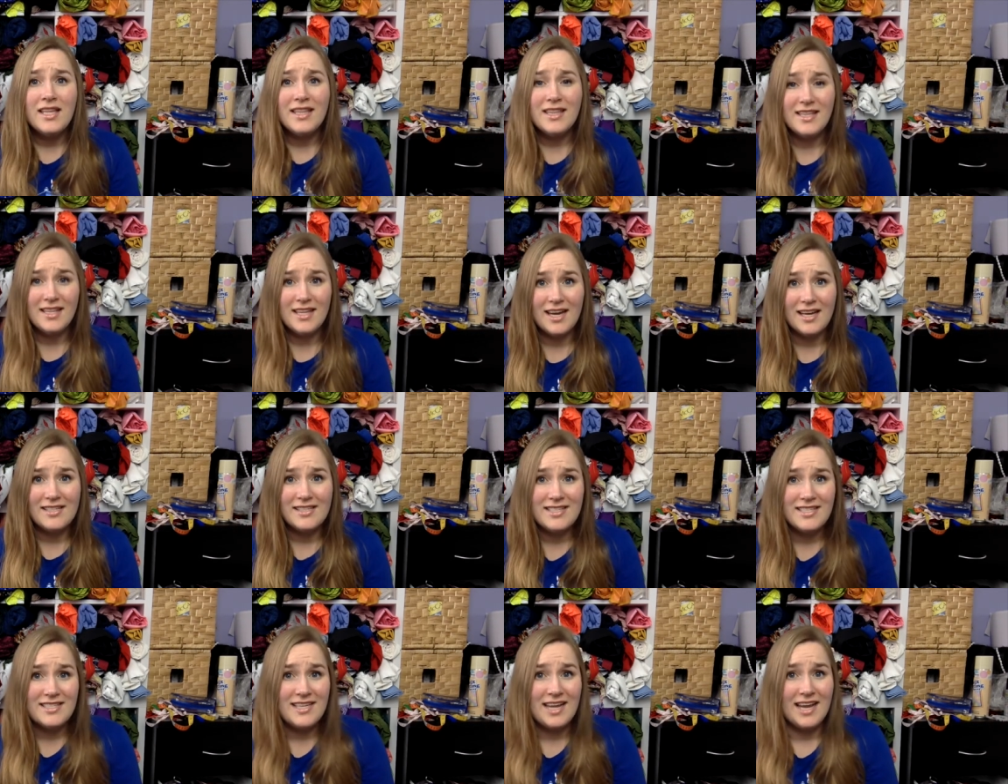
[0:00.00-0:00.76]
The
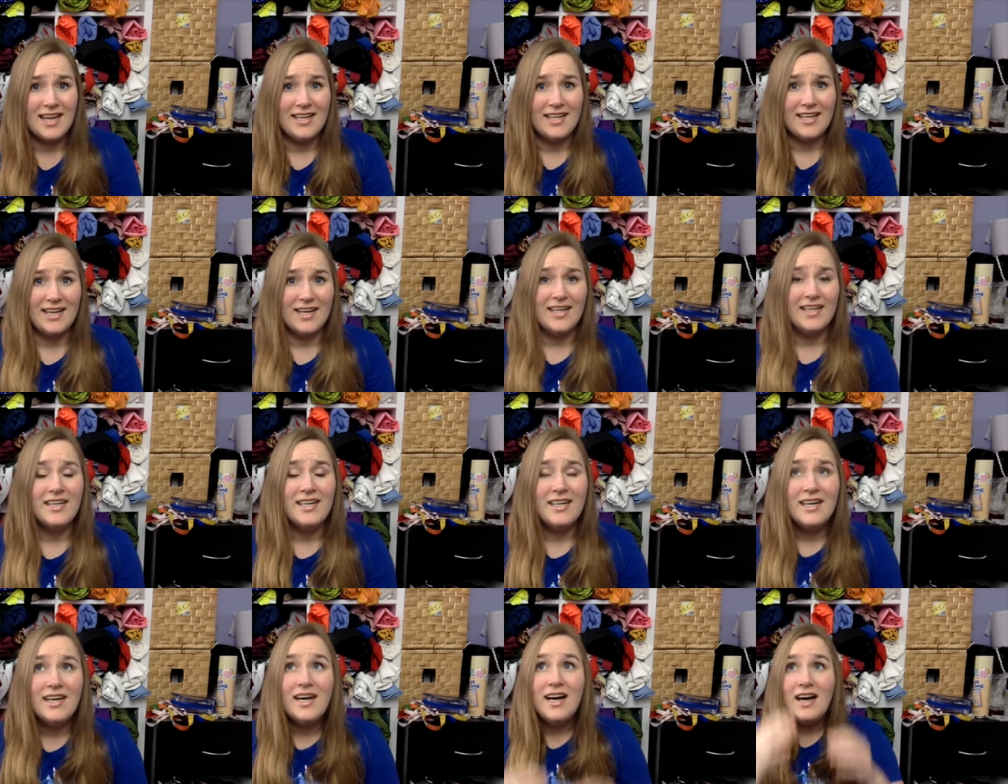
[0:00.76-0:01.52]
Undertaker.
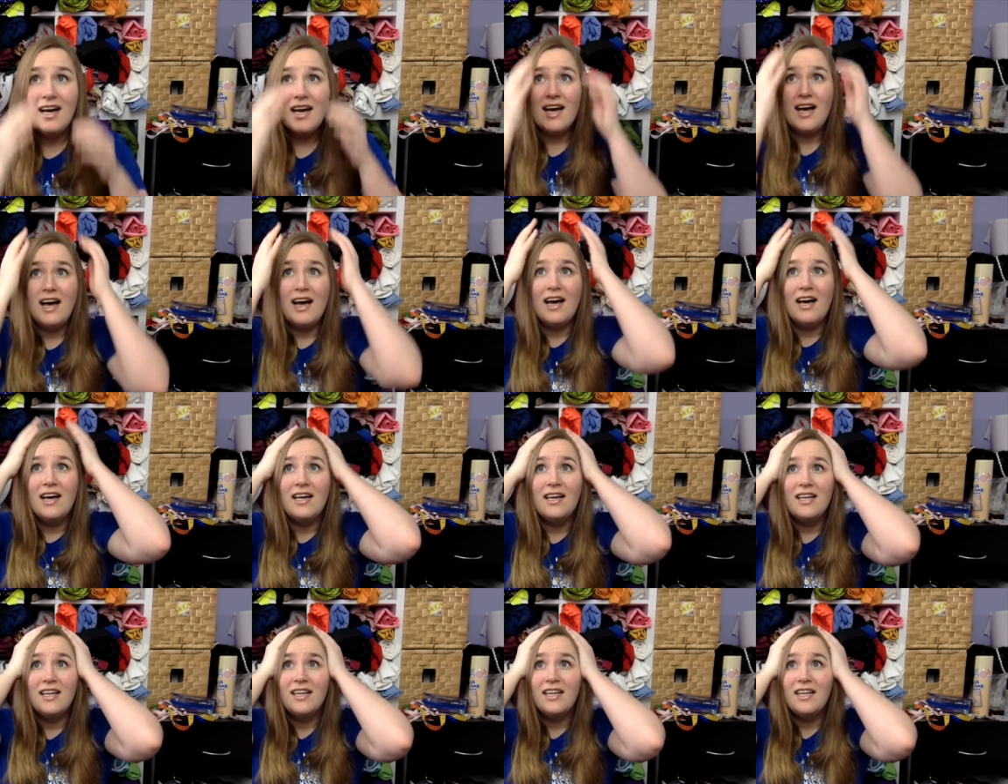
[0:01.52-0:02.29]

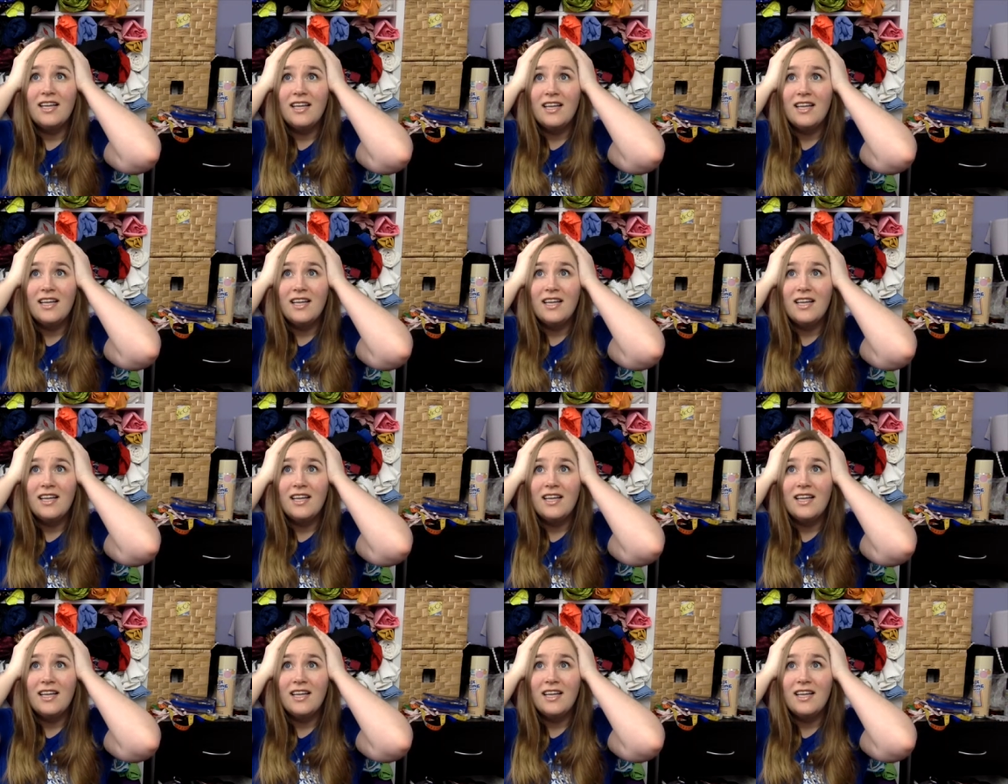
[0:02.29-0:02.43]
Ha!